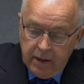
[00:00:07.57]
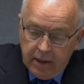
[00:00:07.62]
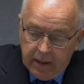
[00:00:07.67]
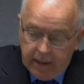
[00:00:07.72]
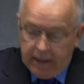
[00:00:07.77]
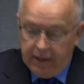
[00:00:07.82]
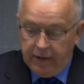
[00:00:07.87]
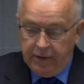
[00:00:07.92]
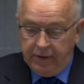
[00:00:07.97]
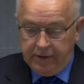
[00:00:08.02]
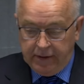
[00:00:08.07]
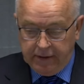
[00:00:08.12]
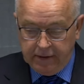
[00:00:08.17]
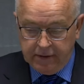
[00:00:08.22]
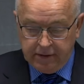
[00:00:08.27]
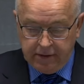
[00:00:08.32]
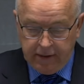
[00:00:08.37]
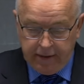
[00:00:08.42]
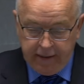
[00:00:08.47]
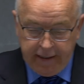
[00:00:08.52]
And this
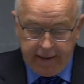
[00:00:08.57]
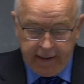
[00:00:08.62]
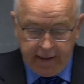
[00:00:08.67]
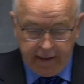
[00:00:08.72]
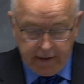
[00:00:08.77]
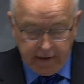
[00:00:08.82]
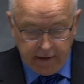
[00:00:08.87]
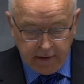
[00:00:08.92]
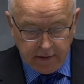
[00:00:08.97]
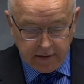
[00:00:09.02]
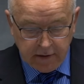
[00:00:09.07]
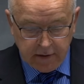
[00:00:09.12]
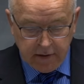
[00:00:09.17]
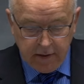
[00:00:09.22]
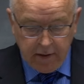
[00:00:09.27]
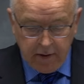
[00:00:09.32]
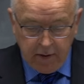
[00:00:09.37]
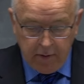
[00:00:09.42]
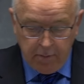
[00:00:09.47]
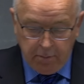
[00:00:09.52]
today is
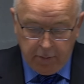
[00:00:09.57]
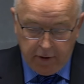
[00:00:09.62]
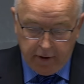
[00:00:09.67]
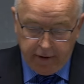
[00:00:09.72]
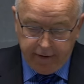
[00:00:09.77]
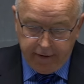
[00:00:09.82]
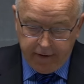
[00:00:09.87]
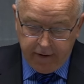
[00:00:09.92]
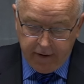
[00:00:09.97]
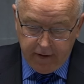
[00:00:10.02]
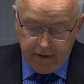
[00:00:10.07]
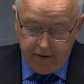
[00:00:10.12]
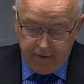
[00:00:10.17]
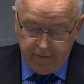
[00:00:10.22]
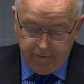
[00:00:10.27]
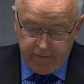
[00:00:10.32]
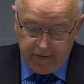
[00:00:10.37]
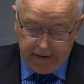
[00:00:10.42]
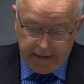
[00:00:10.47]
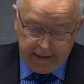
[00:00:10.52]
part
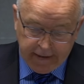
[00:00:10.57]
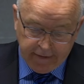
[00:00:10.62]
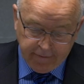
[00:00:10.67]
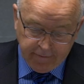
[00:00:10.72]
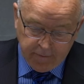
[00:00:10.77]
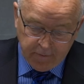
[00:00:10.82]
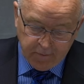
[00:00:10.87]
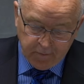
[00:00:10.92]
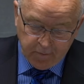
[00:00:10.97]
5.